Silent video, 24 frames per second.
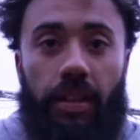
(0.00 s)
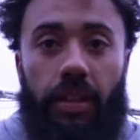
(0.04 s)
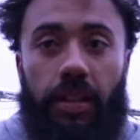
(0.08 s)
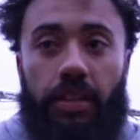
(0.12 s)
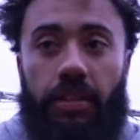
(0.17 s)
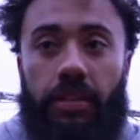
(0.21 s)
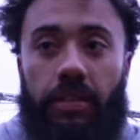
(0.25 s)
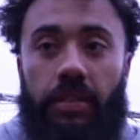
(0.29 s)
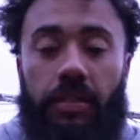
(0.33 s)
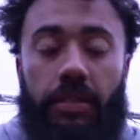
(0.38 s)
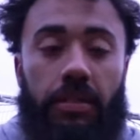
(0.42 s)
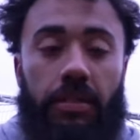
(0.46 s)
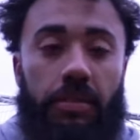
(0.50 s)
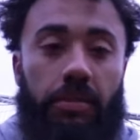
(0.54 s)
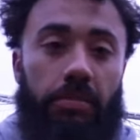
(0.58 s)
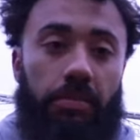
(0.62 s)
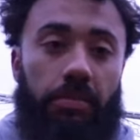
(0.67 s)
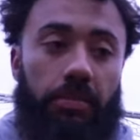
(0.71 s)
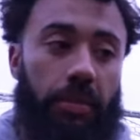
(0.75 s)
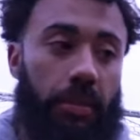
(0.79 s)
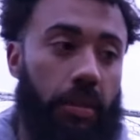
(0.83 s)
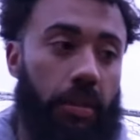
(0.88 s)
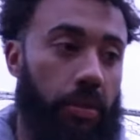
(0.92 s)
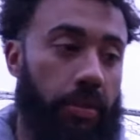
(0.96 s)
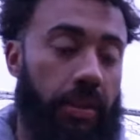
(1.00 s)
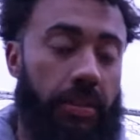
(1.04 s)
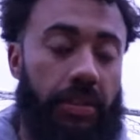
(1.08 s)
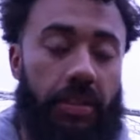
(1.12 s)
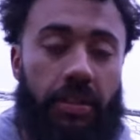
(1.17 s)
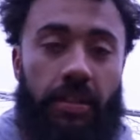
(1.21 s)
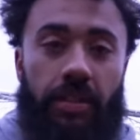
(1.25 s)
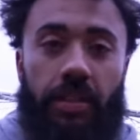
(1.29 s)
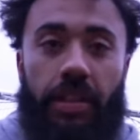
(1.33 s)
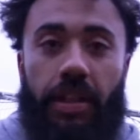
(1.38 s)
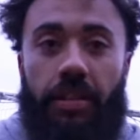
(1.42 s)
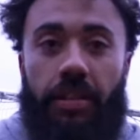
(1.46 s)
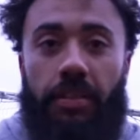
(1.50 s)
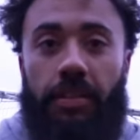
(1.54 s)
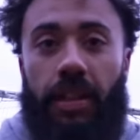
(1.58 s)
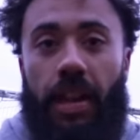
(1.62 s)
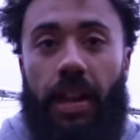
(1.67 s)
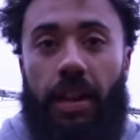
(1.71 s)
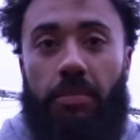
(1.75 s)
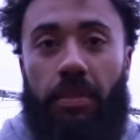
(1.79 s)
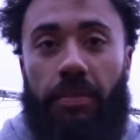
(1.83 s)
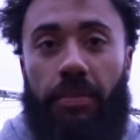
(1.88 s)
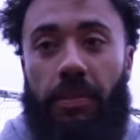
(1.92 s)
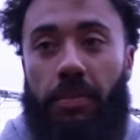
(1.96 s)
and going into the Needham
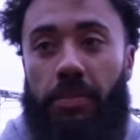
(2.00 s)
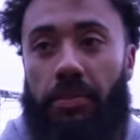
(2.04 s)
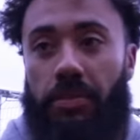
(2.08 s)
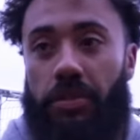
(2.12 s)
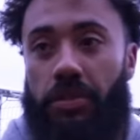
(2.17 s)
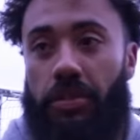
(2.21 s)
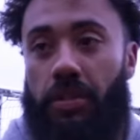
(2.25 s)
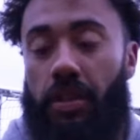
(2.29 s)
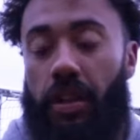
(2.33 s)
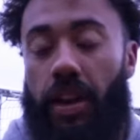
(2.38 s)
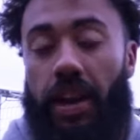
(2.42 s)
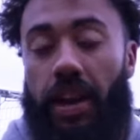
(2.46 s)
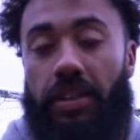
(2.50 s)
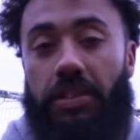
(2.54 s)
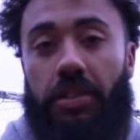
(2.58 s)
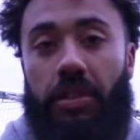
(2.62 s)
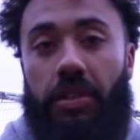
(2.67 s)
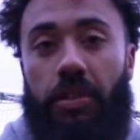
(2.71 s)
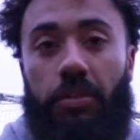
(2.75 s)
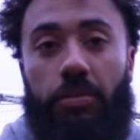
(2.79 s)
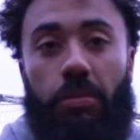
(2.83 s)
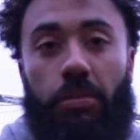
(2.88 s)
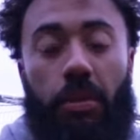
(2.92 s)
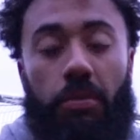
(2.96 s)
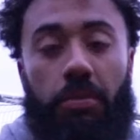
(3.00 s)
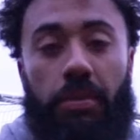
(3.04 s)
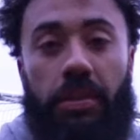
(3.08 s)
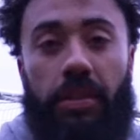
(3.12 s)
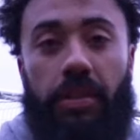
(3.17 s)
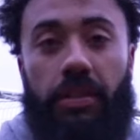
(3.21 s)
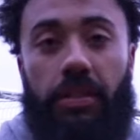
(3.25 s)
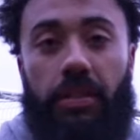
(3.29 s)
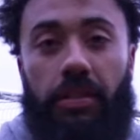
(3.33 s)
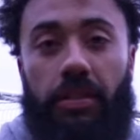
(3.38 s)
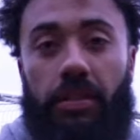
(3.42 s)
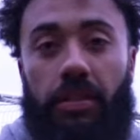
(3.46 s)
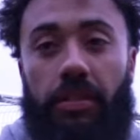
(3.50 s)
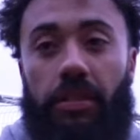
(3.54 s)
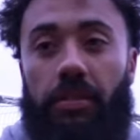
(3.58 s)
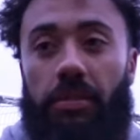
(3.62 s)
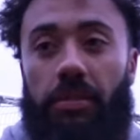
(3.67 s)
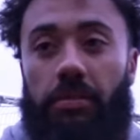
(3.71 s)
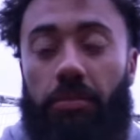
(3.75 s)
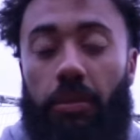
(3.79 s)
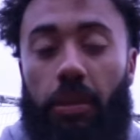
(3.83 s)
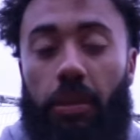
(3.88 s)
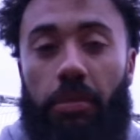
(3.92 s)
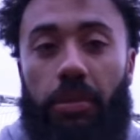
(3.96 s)
game, I think we've just got to execute what
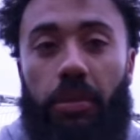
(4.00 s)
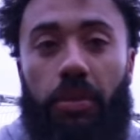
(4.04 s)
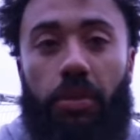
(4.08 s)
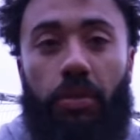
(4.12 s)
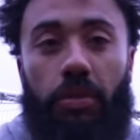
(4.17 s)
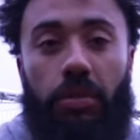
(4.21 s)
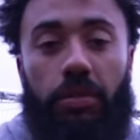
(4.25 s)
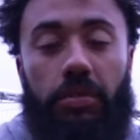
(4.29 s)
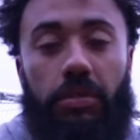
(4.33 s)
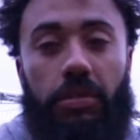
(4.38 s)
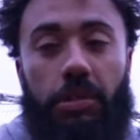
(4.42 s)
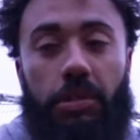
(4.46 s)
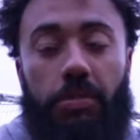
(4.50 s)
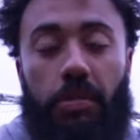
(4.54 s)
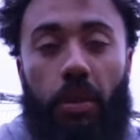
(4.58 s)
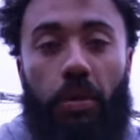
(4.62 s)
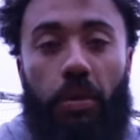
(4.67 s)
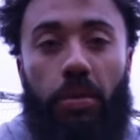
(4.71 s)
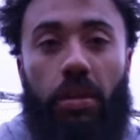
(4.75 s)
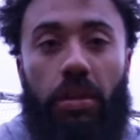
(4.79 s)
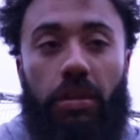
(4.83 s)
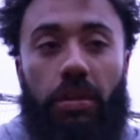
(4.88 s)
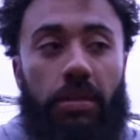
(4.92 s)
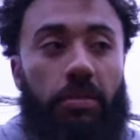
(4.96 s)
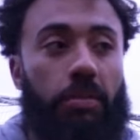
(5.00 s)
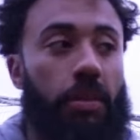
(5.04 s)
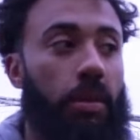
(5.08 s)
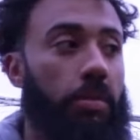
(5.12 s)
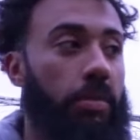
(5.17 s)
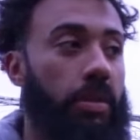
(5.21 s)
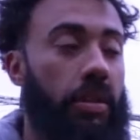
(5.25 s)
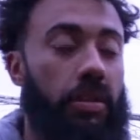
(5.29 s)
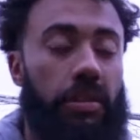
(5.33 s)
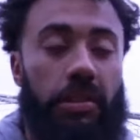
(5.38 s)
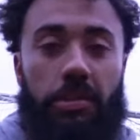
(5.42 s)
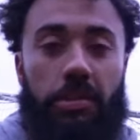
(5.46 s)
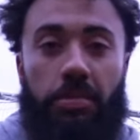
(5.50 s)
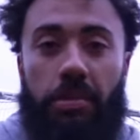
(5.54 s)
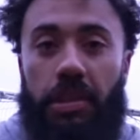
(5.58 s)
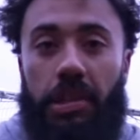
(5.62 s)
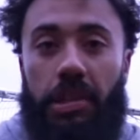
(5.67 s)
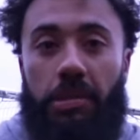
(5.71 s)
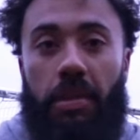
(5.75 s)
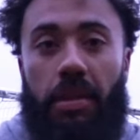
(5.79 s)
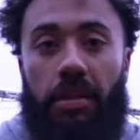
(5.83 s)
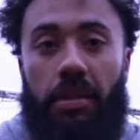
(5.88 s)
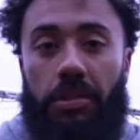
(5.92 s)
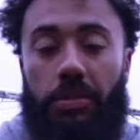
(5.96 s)
we all spoke on and what we're going to
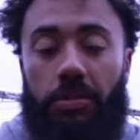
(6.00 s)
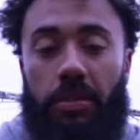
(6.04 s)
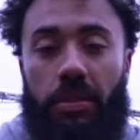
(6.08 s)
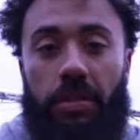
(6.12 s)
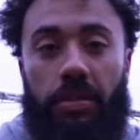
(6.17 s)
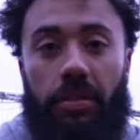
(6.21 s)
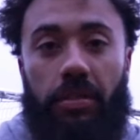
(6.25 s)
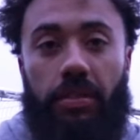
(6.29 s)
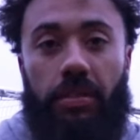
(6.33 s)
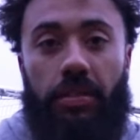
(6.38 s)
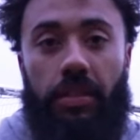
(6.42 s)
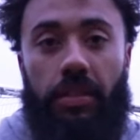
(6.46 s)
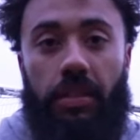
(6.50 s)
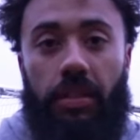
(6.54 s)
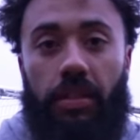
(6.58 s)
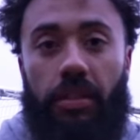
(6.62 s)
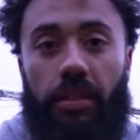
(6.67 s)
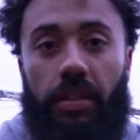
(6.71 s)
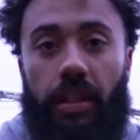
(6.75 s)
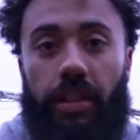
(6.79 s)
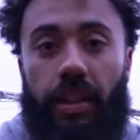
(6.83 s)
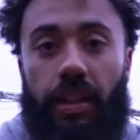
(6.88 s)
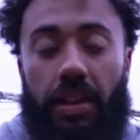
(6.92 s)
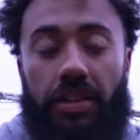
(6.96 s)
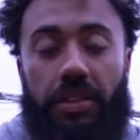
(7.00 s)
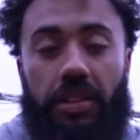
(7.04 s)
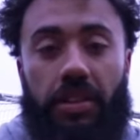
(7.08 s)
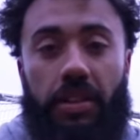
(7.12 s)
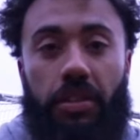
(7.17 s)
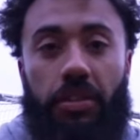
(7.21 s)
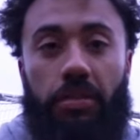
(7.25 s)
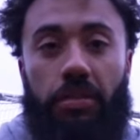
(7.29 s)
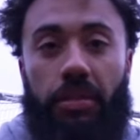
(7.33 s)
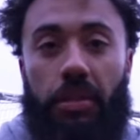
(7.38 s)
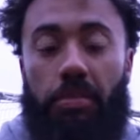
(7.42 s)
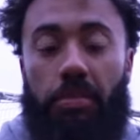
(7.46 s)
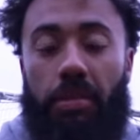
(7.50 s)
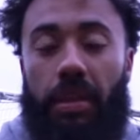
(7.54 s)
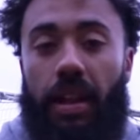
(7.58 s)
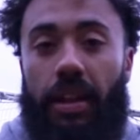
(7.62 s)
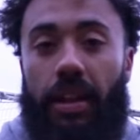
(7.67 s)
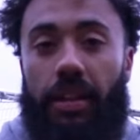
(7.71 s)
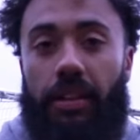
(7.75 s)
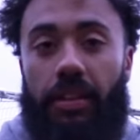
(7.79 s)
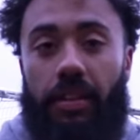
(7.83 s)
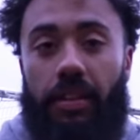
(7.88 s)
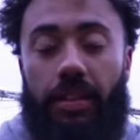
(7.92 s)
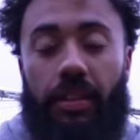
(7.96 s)
speak about as well, and execute the
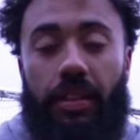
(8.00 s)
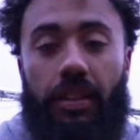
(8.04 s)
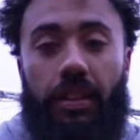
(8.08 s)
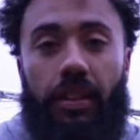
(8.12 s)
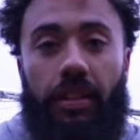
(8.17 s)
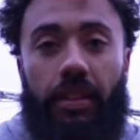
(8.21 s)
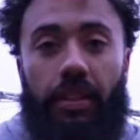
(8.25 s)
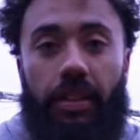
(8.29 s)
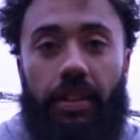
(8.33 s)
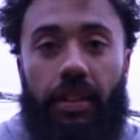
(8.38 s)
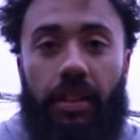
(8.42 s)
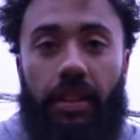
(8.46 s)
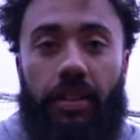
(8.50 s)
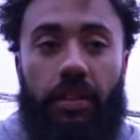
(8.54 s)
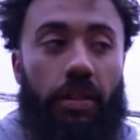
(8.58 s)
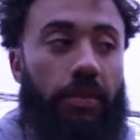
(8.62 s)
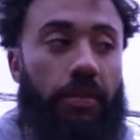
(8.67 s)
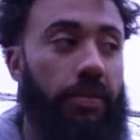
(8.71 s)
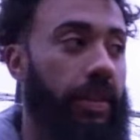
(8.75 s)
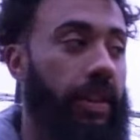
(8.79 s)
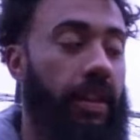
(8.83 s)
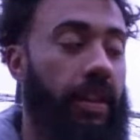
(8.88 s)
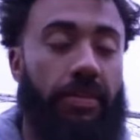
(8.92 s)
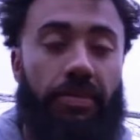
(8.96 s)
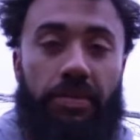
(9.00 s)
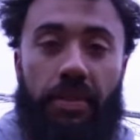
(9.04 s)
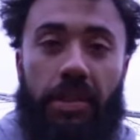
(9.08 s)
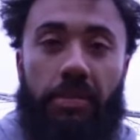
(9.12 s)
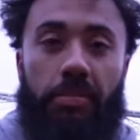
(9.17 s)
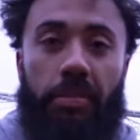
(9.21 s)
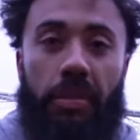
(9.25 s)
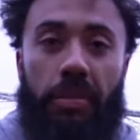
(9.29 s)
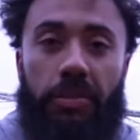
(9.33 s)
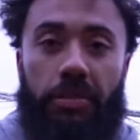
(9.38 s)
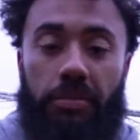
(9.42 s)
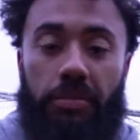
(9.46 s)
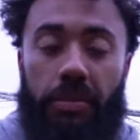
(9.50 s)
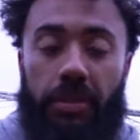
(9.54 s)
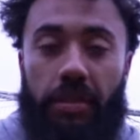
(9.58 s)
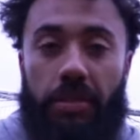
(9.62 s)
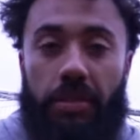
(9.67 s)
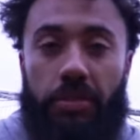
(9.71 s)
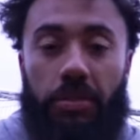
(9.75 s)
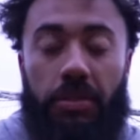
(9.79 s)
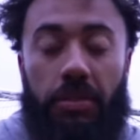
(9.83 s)
plan and hopefully get 3 points up there as